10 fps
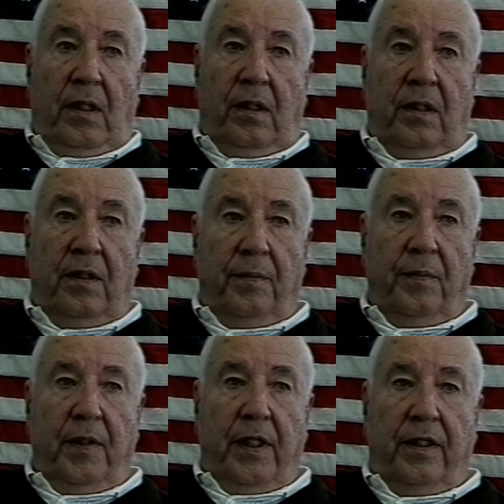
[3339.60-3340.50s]

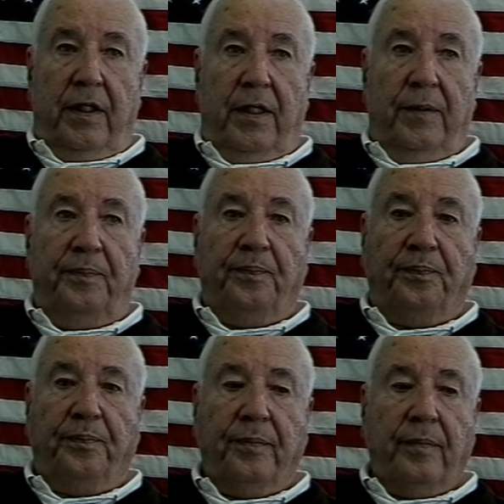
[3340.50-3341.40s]
but, uh,
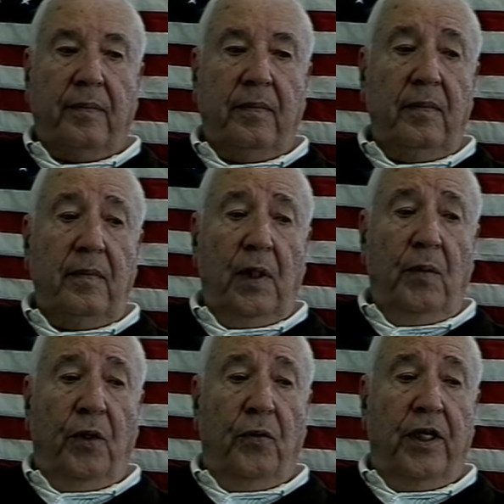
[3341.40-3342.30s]

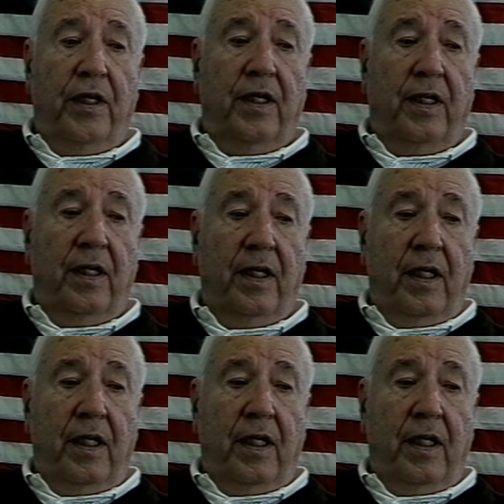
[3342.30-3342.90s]
but we did